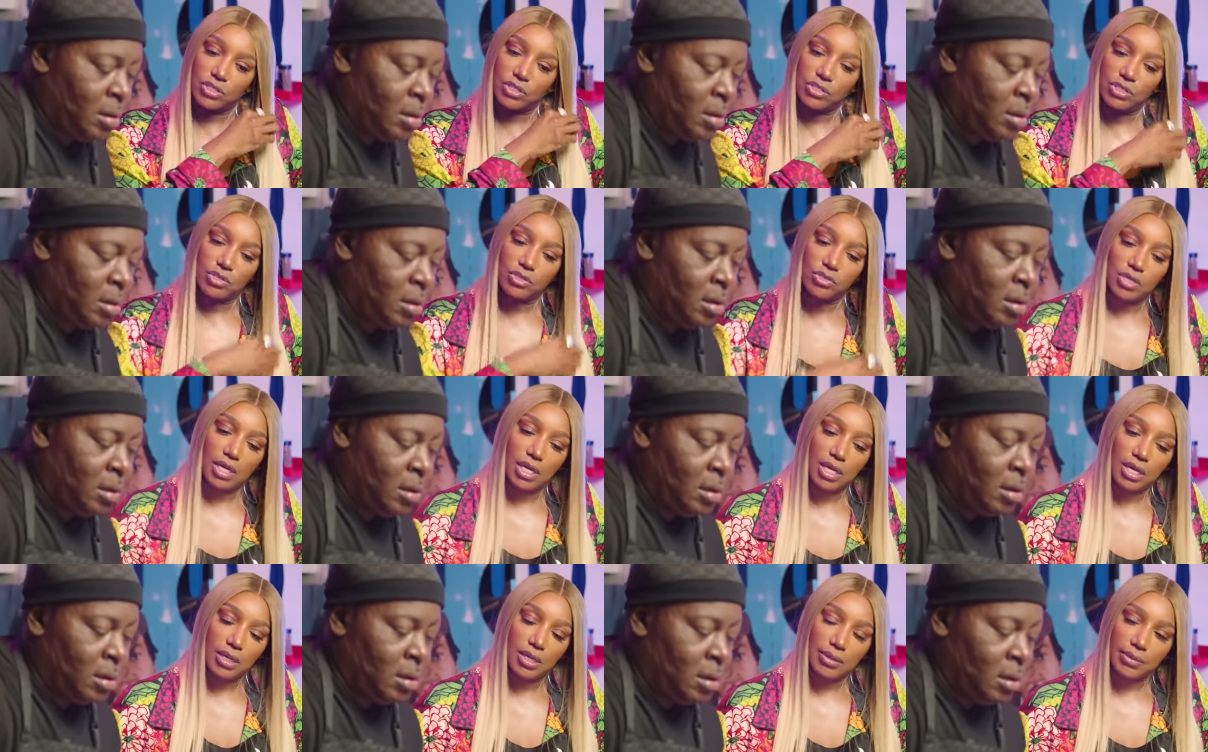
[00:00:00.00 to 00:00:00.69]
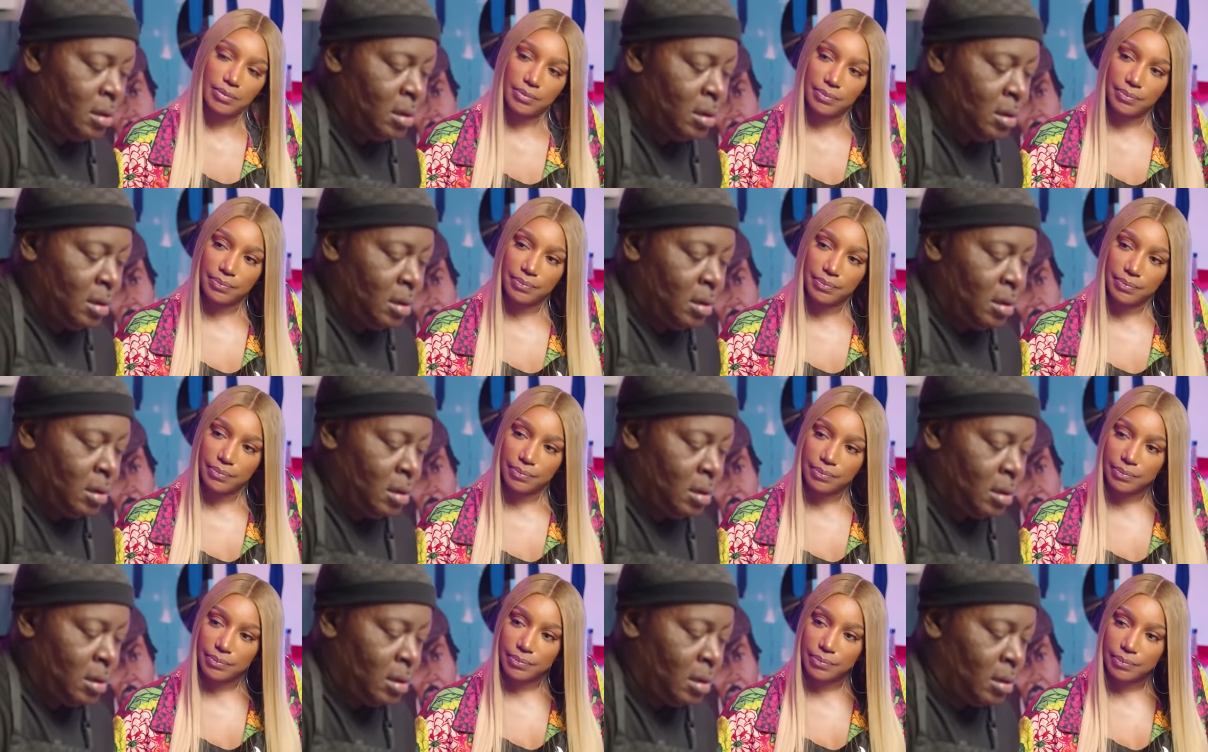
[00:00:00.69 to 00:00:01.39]
Speaker 1: purses did you give?
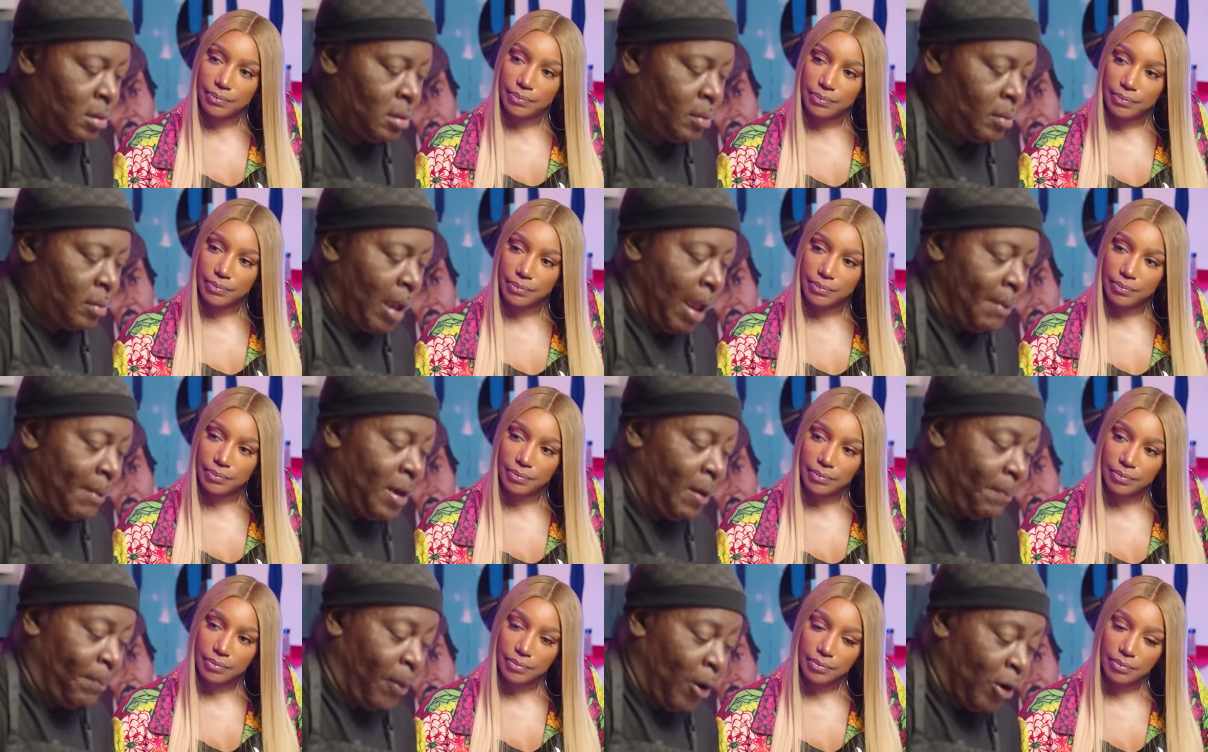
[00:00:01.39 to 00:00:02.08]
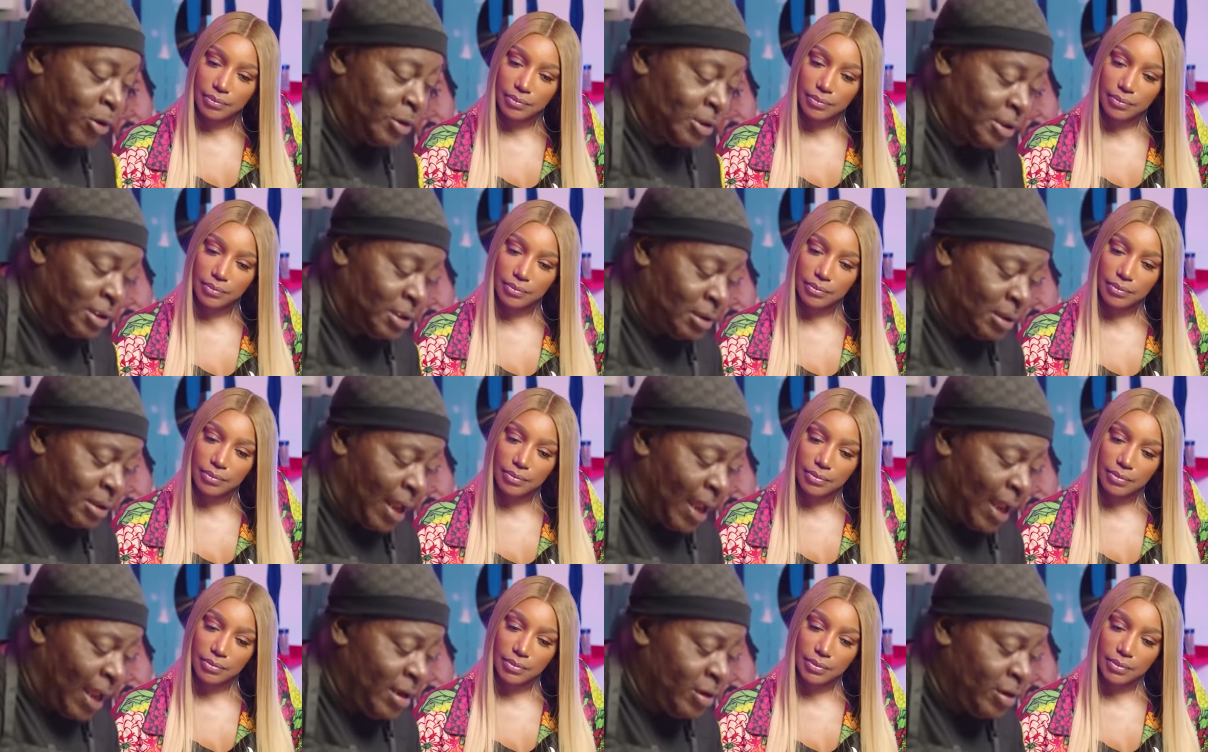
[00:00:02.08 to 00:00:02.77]
Speaker 2: How many
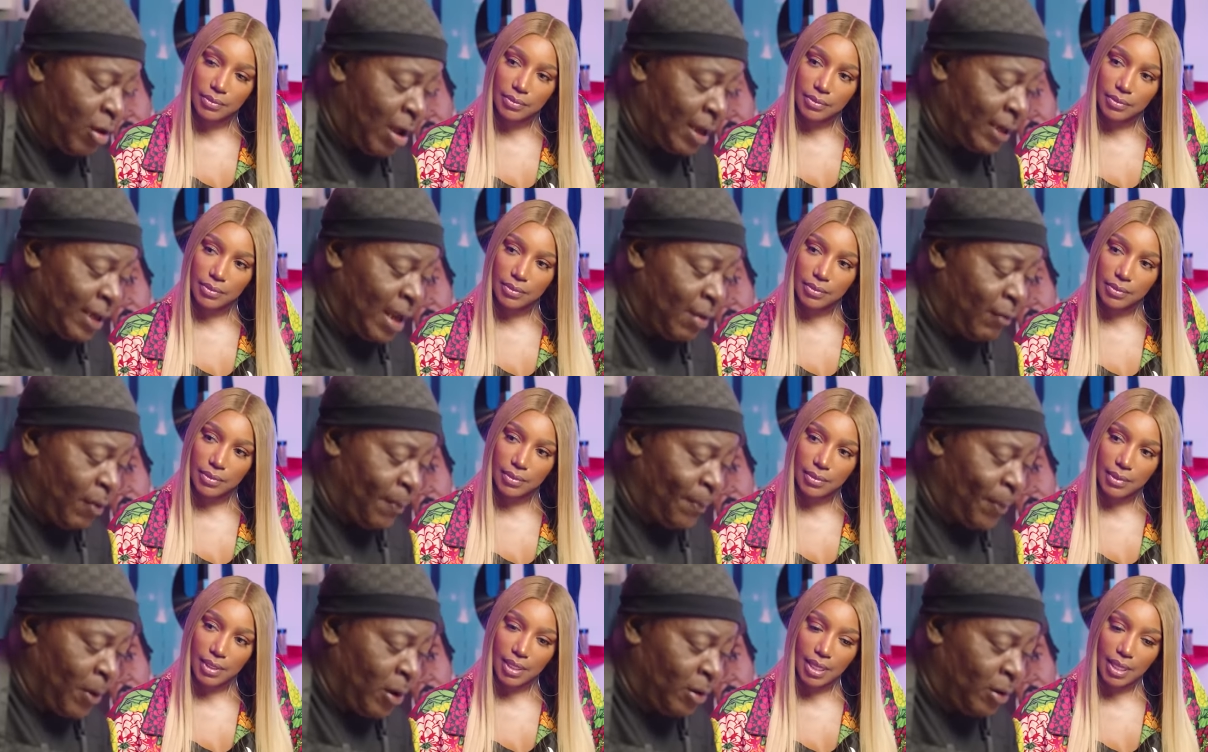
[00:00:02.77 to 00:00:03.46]
purses? How you know I gave a